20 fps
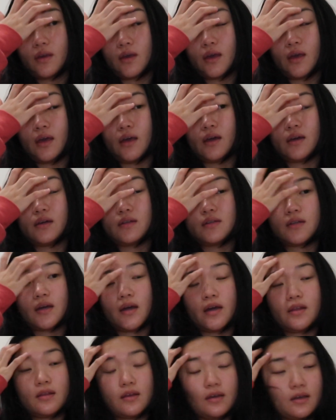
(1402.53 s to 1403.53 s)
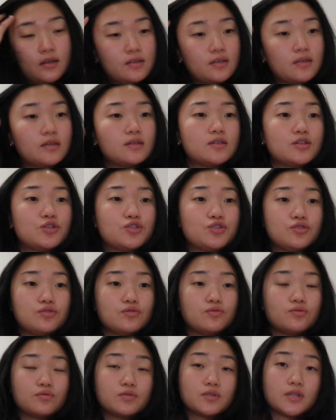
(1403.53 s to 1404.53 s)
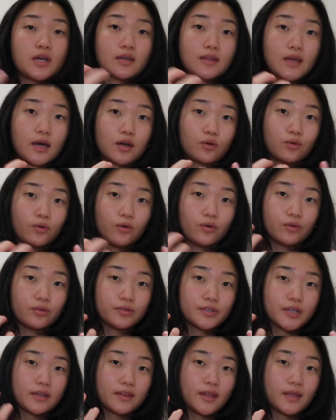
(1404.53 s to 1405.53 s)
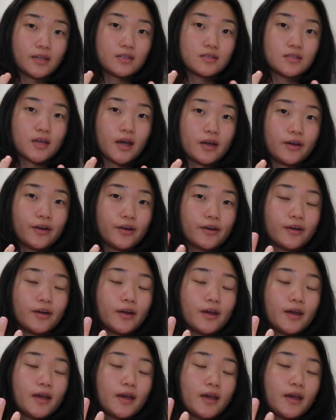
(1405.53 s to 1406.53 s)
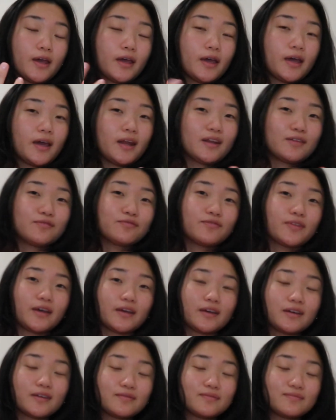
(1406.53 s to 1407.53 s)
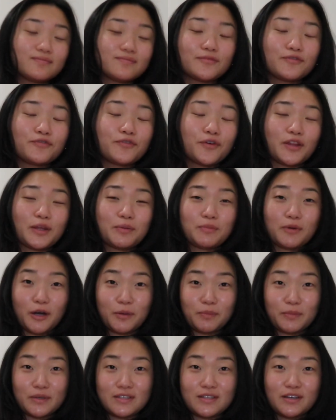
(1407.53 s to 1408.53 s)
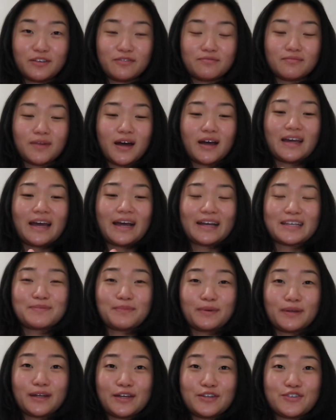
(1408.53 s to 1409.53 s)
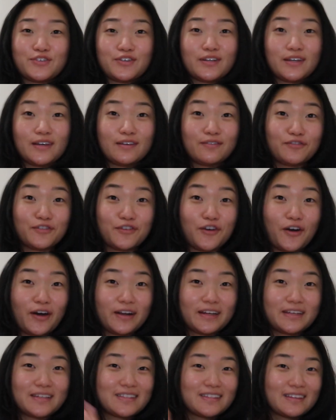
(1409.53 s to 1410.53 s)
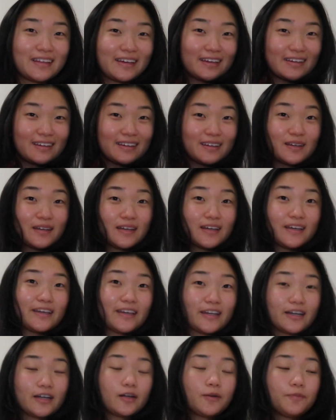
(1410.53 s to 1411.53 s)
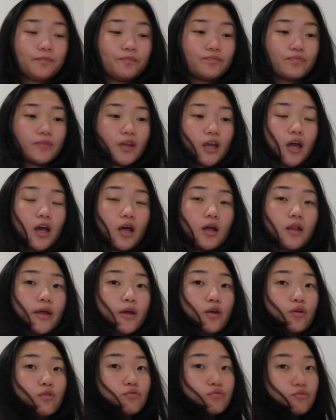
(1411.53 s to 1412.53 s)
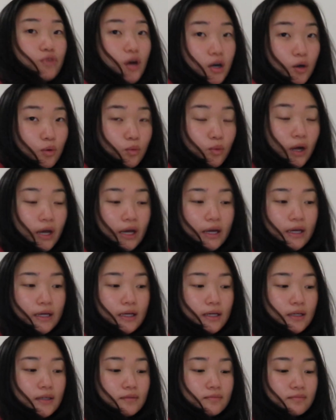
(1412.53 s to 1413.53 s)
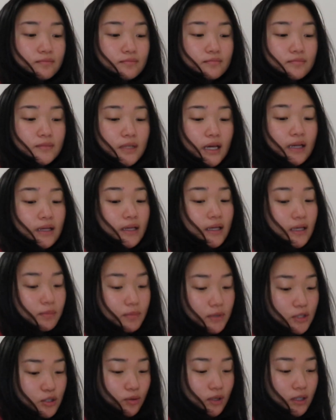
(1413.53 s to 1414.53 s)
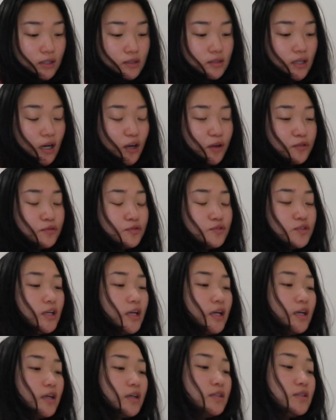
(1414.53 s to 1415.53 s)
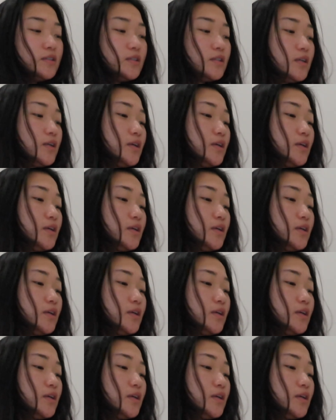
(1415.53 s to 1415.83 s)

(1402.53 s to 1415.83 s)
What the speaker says: And I think it's easy to take that goal, take that desire, and if, like, for the purpose of my explanation, if God is like here, like, run away and keep it to ourselves and